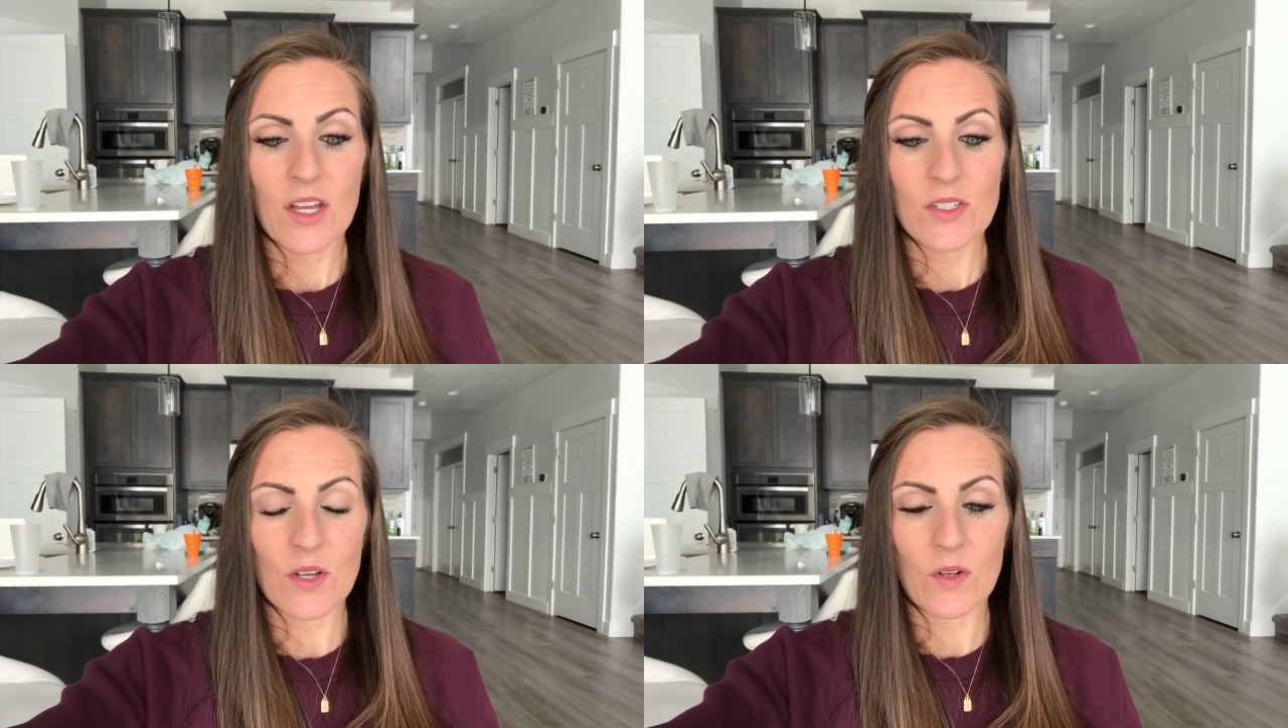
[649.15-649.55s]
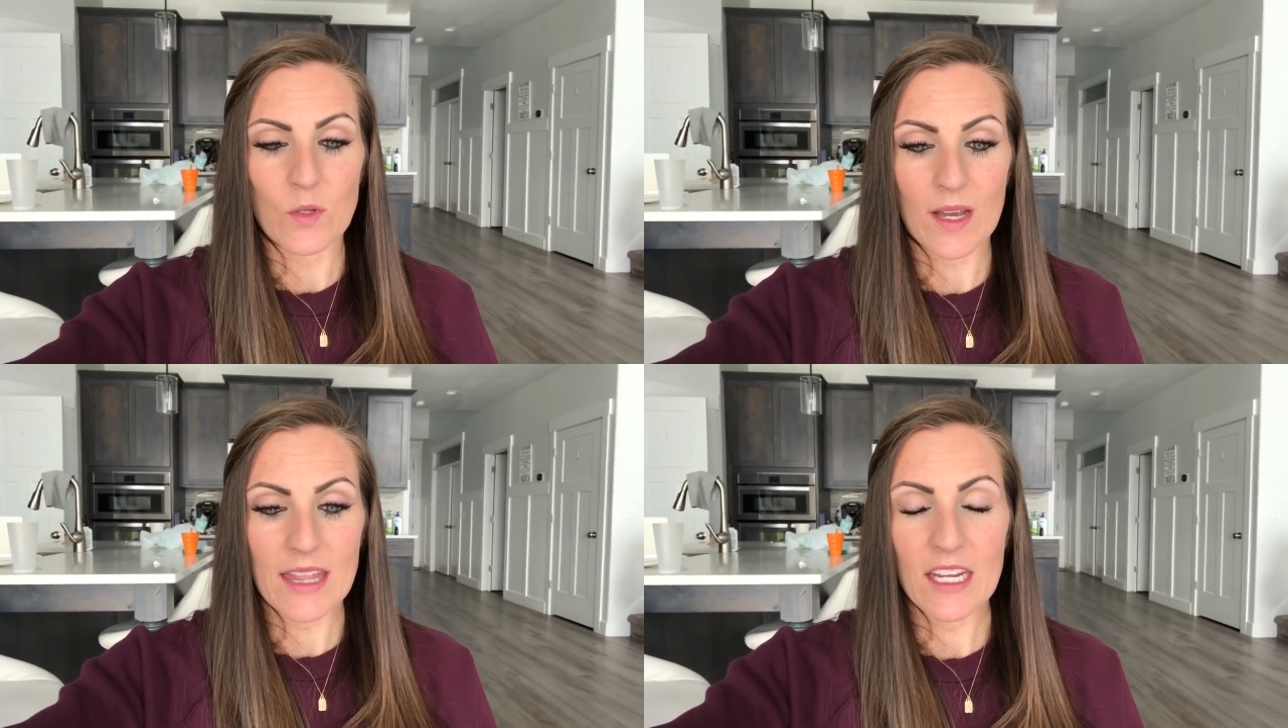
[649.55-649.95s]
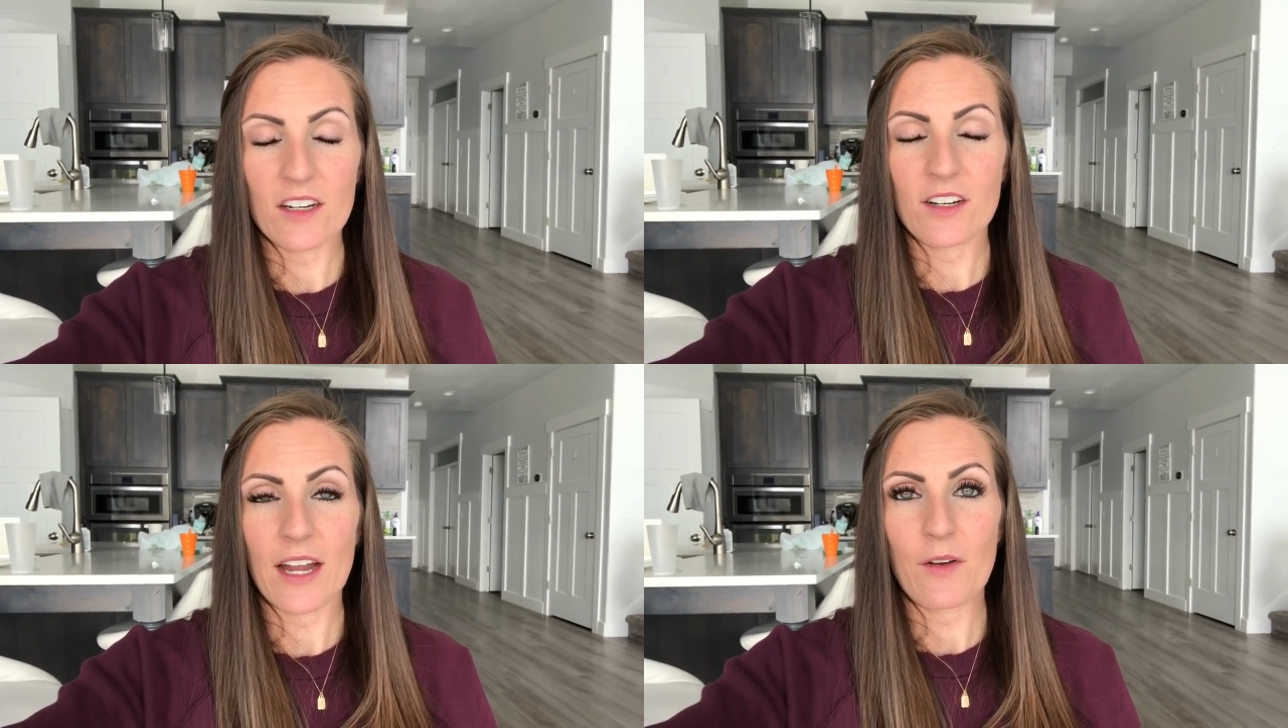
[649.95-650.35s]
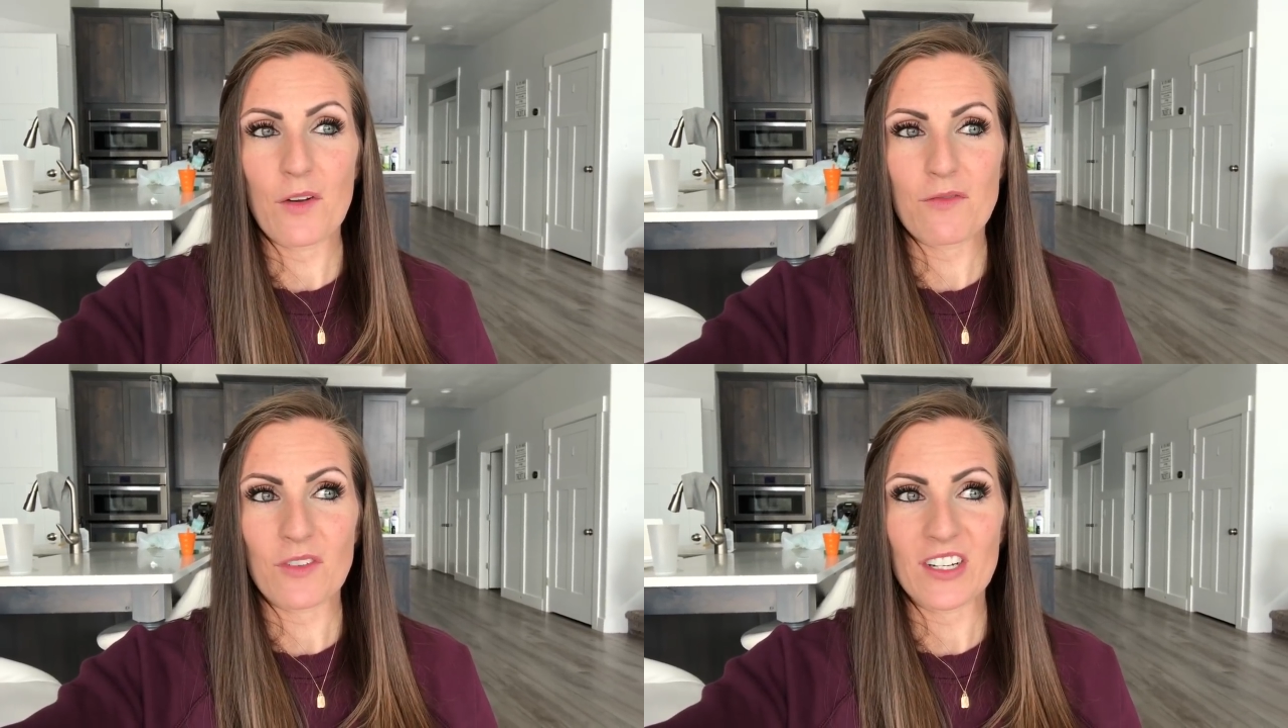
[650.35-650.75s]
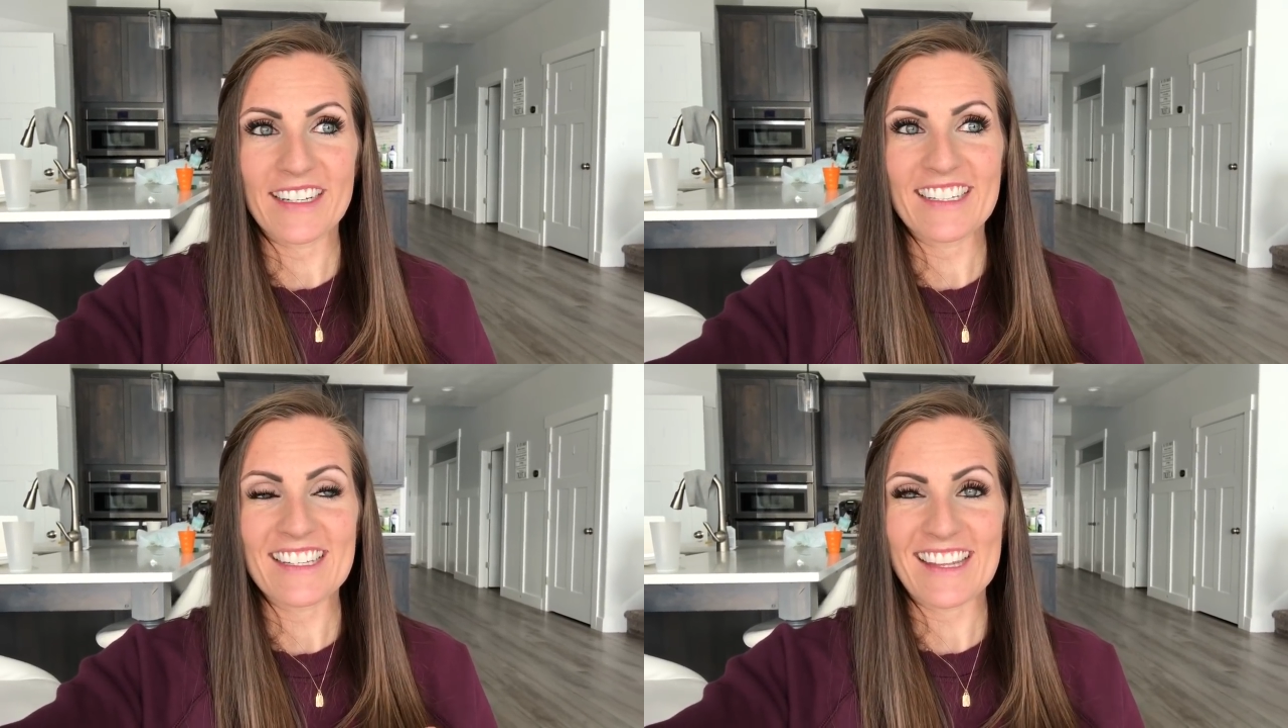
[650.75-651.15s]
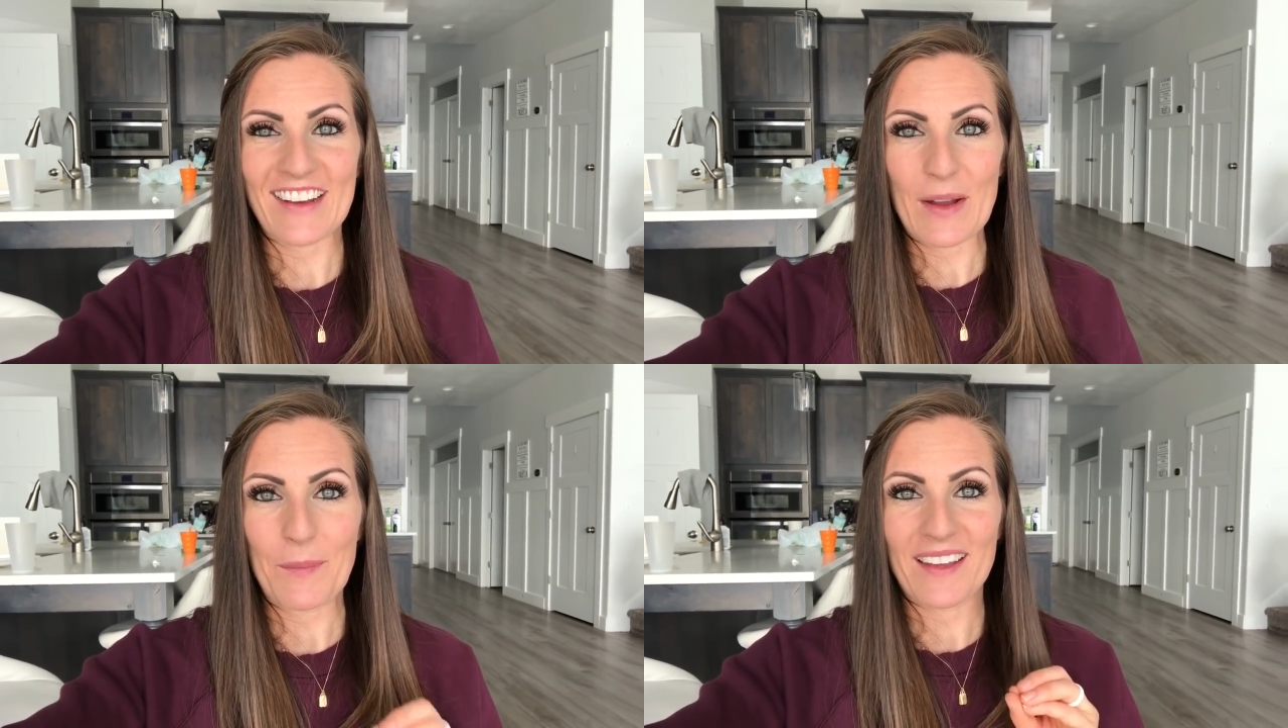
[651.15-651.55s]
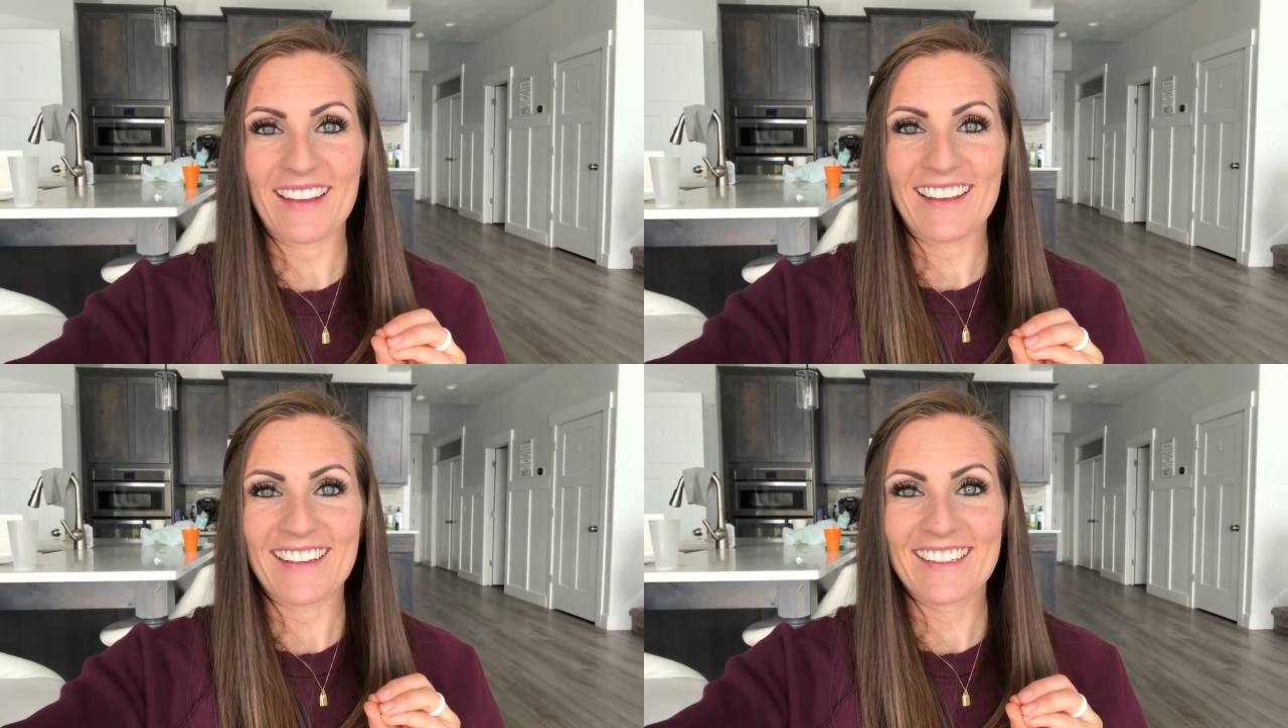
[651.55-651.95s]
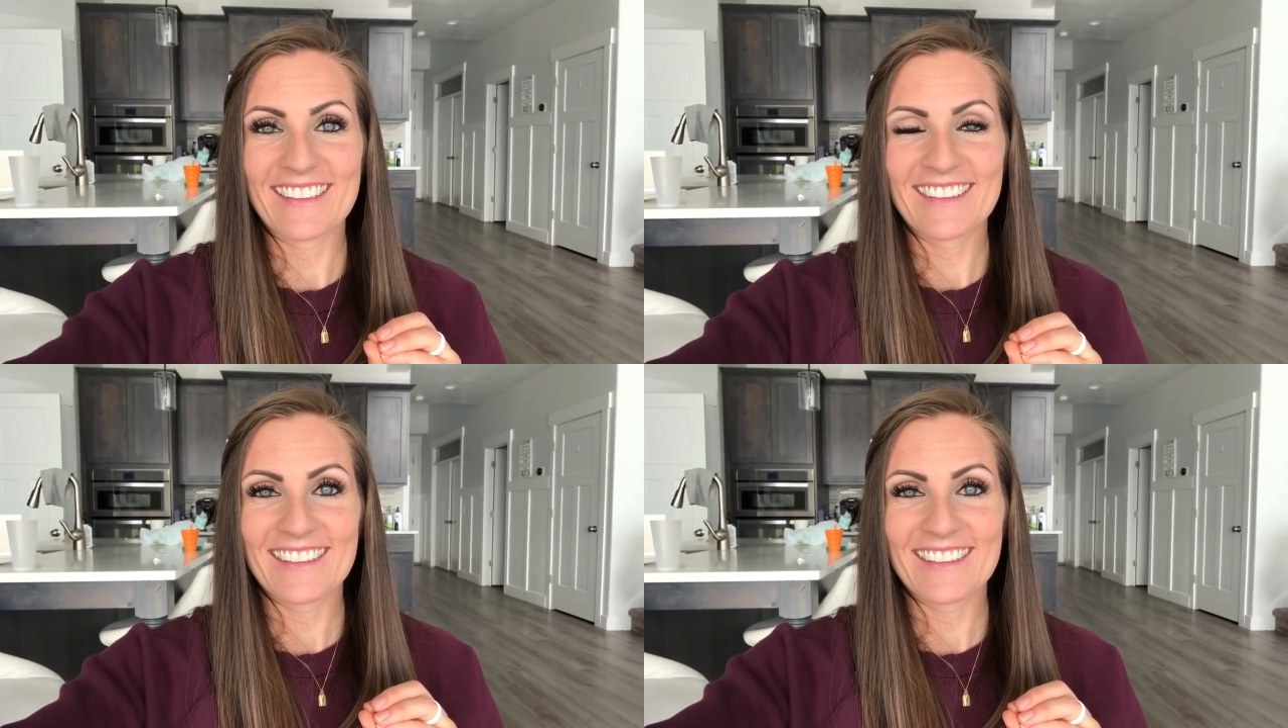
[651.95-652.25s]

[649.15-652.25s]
So do I think cryo-freeze therapy